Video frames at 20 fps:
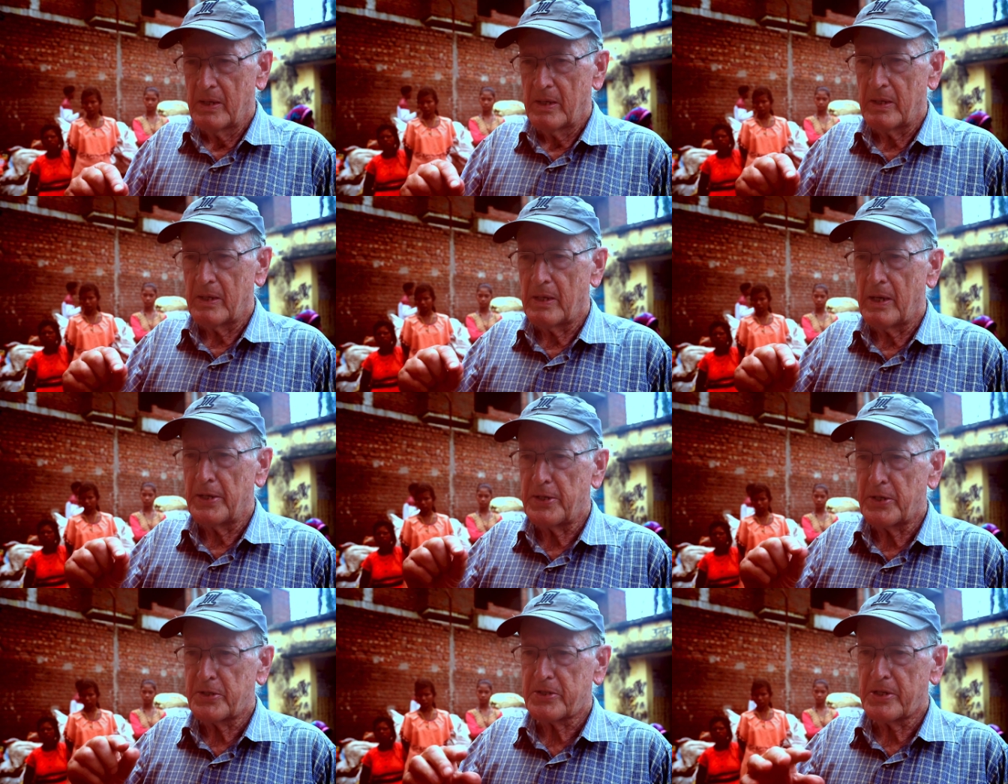Uh,
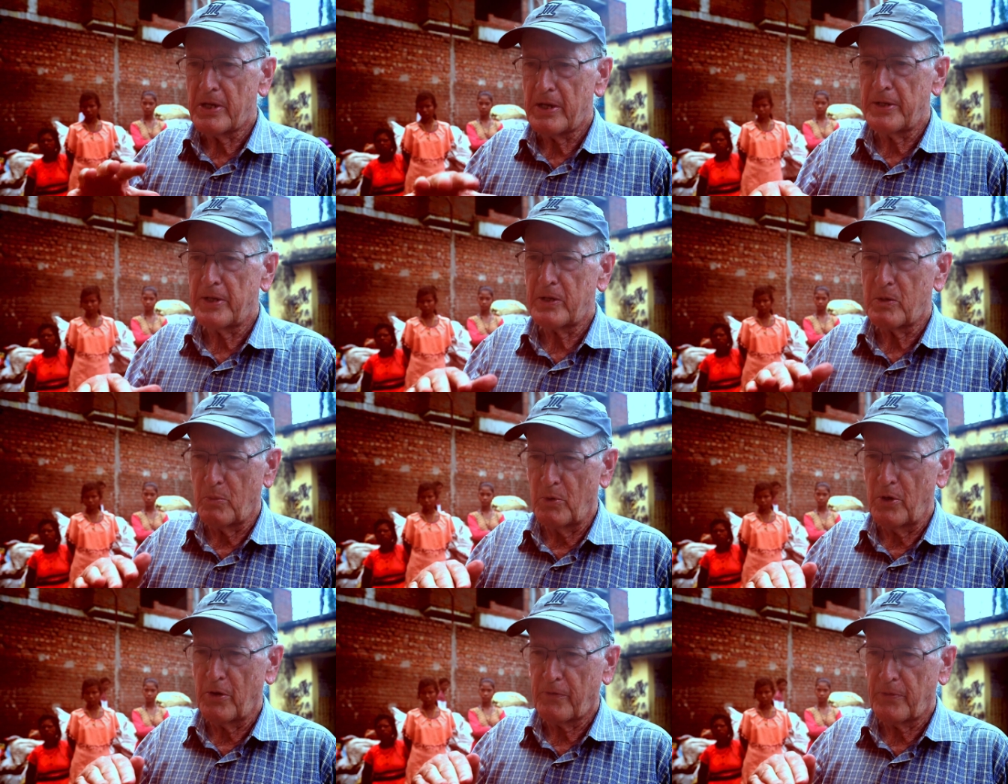I decided
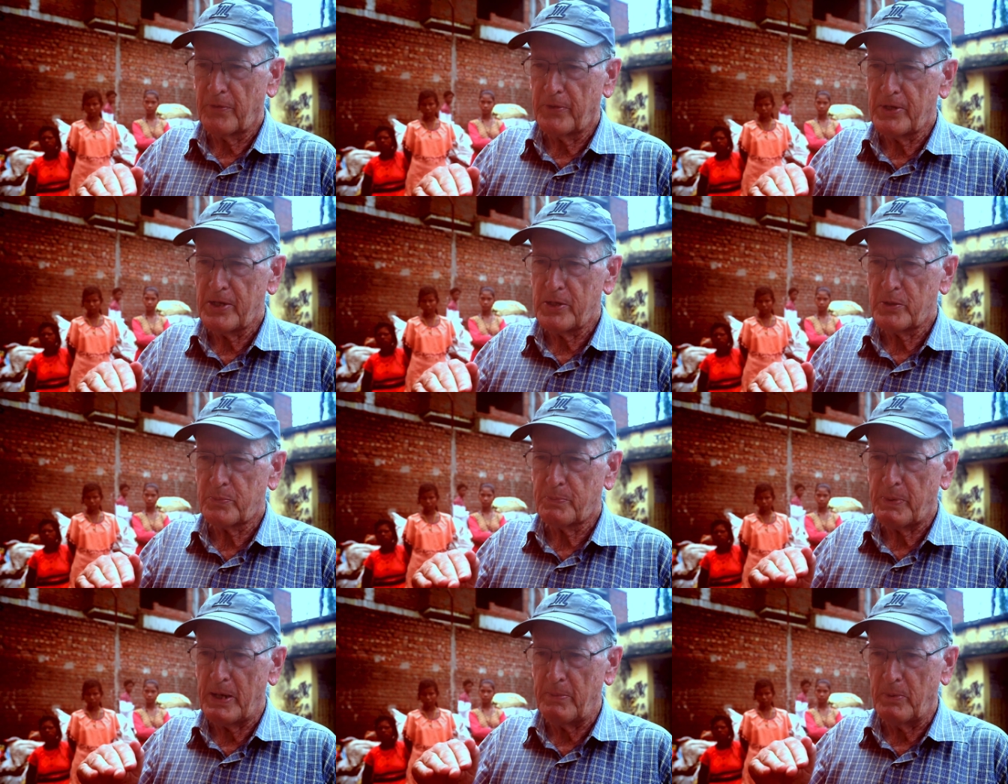to work for
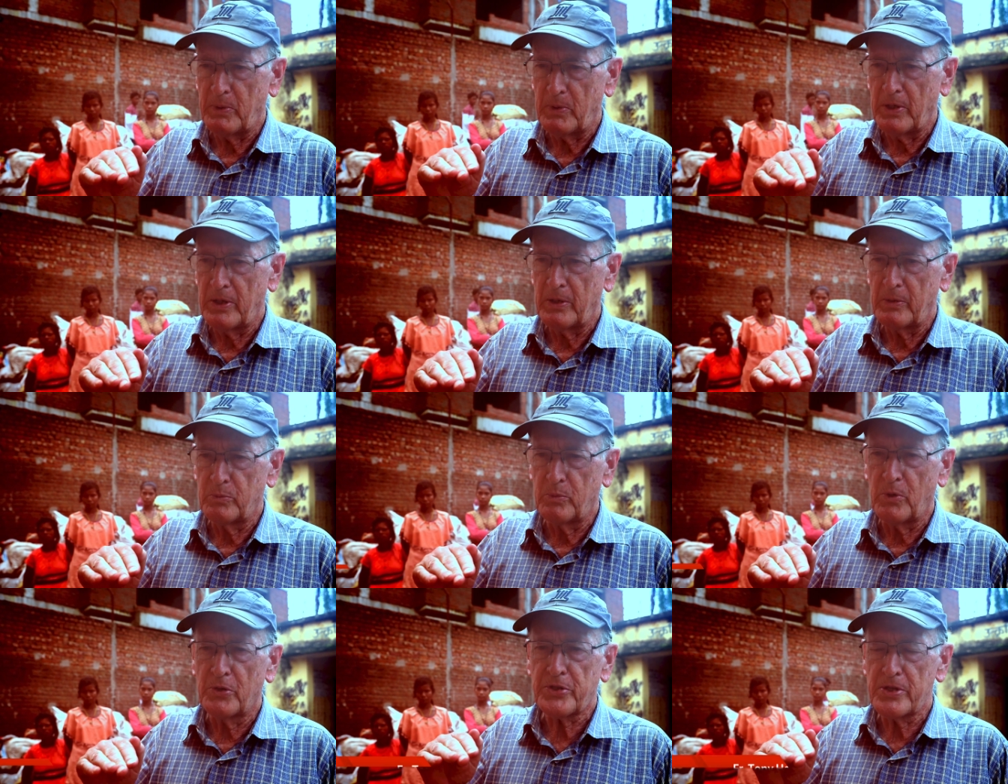these people.
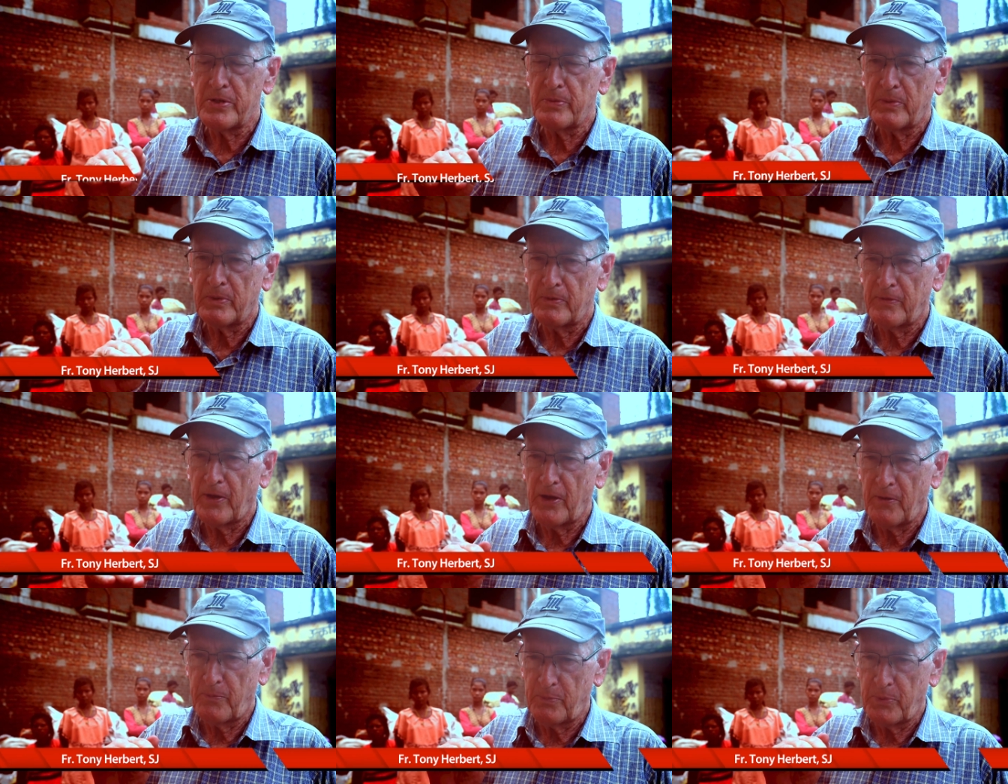It wasn't
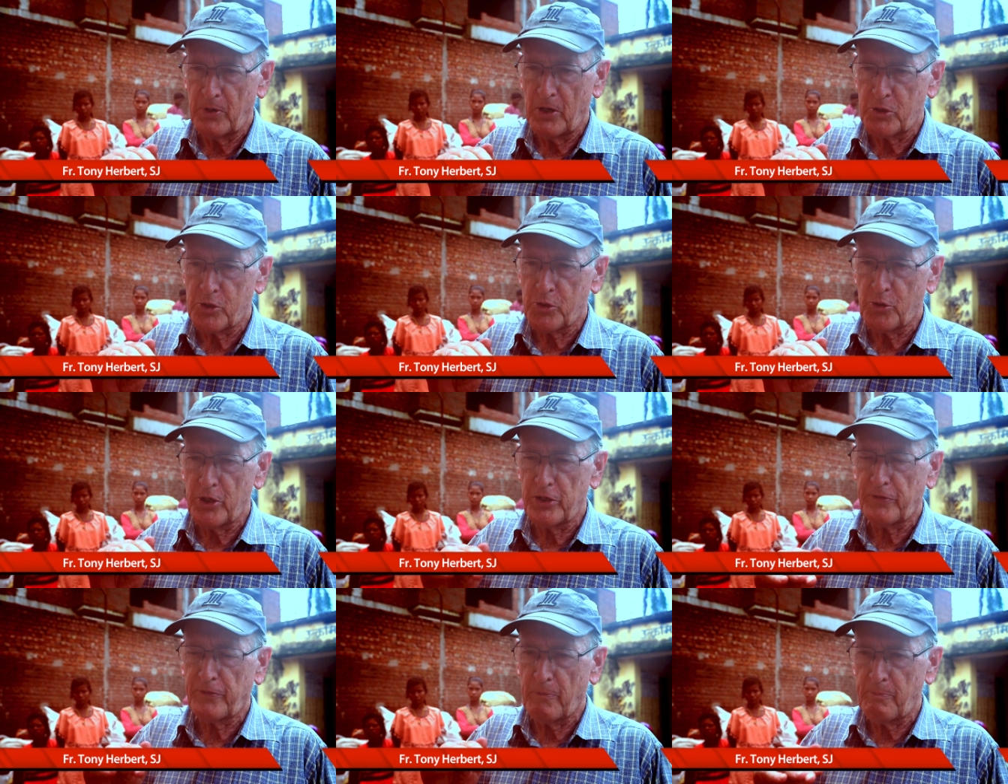a
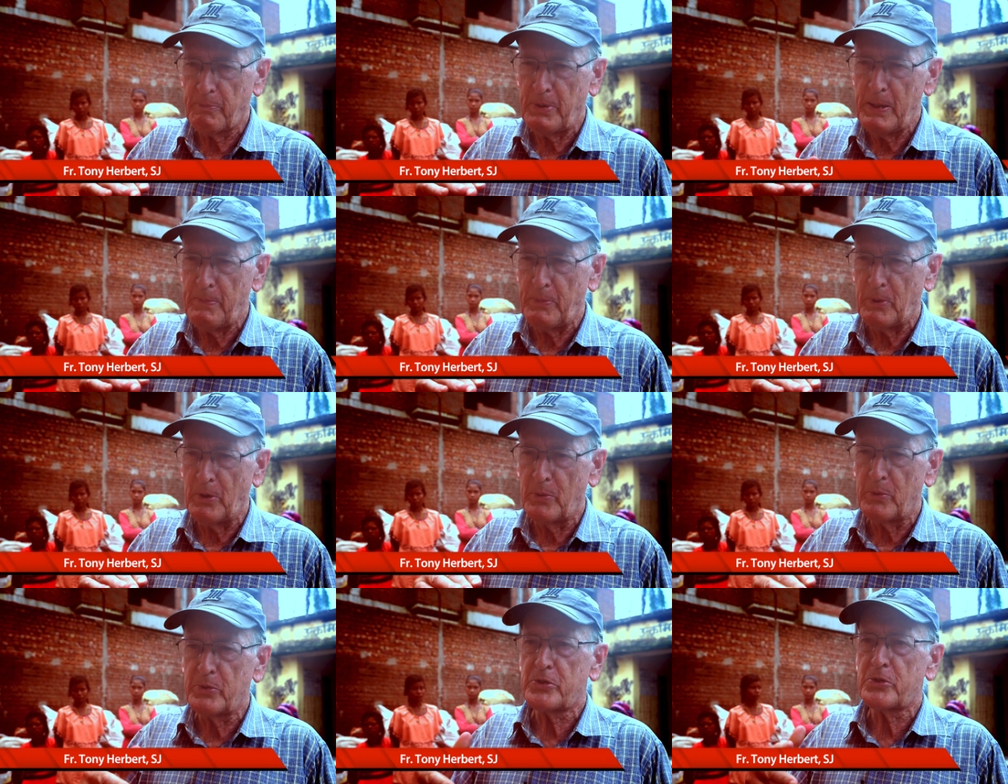choice for
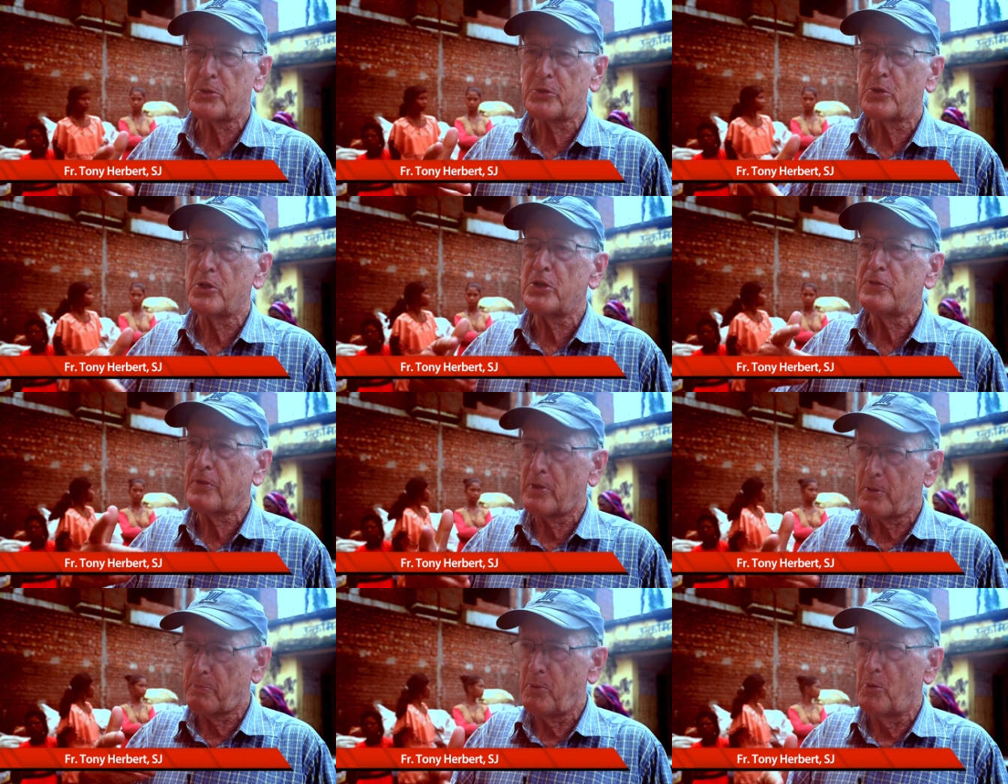people, it was a
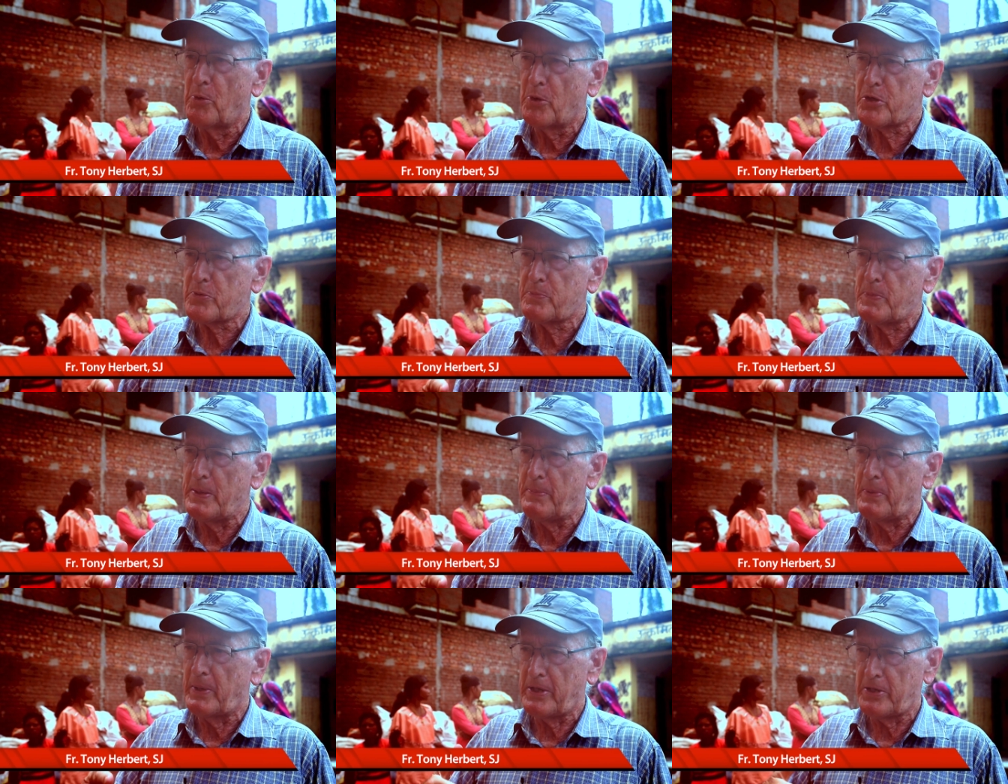choice for the poorest
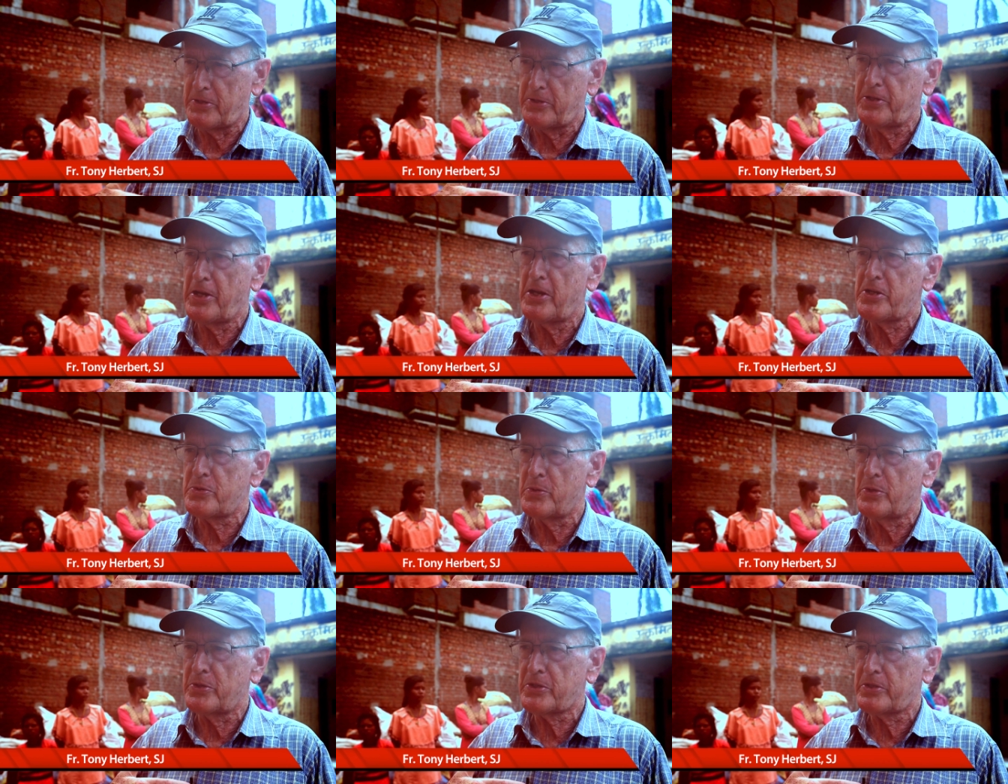people. As
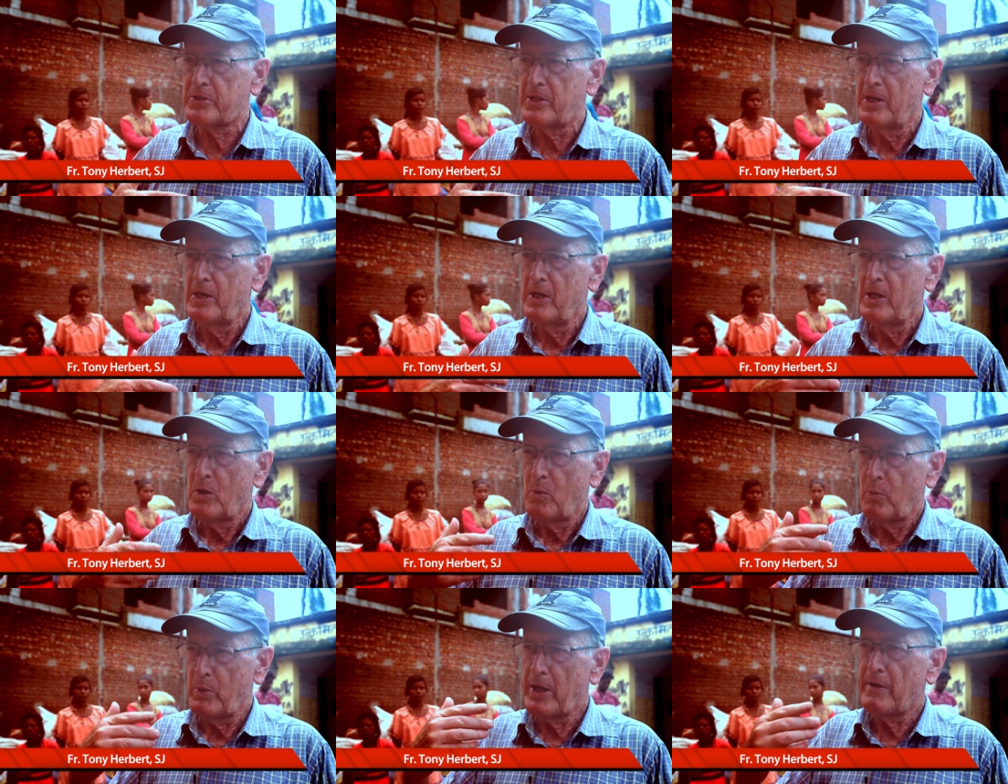Jesuits,
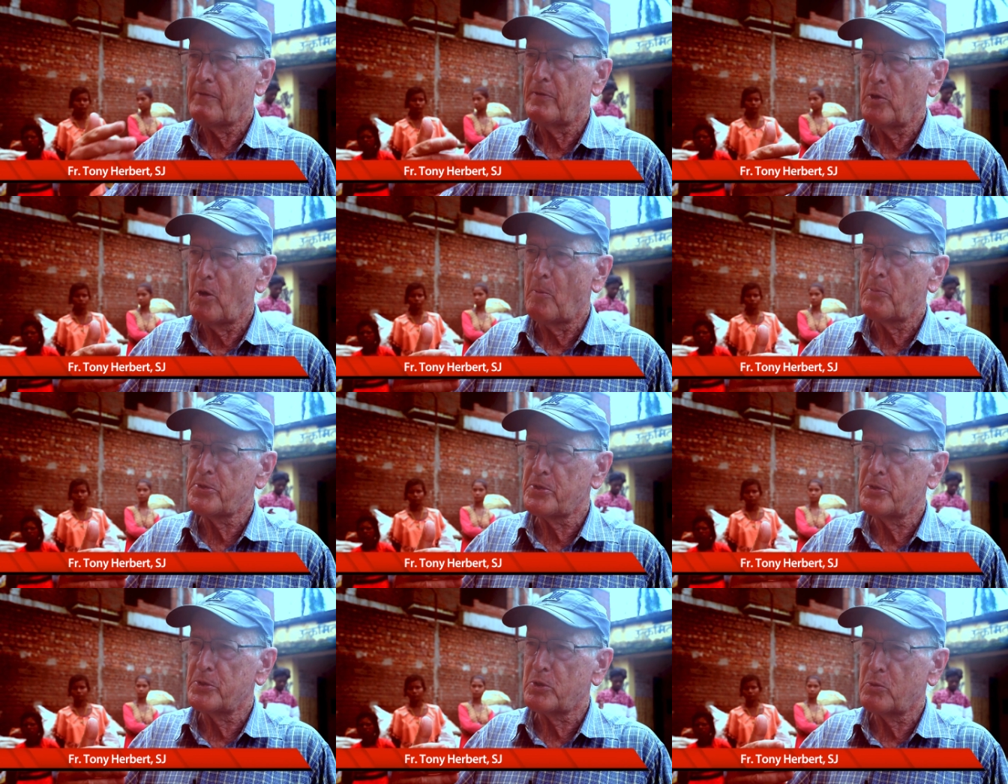we have an
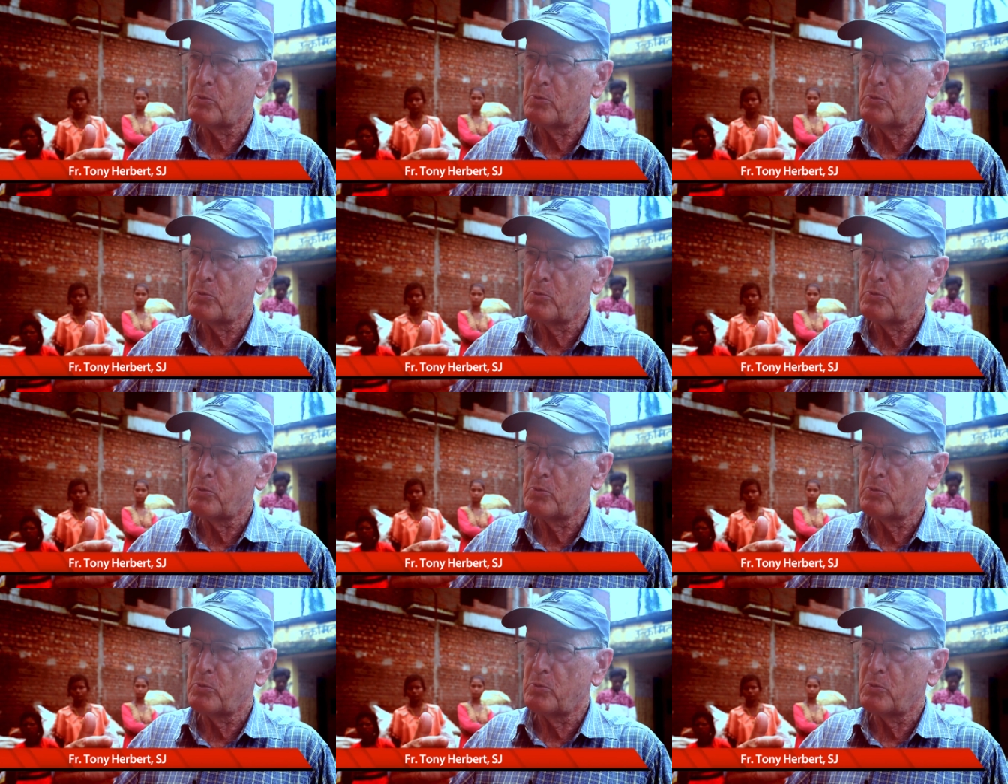option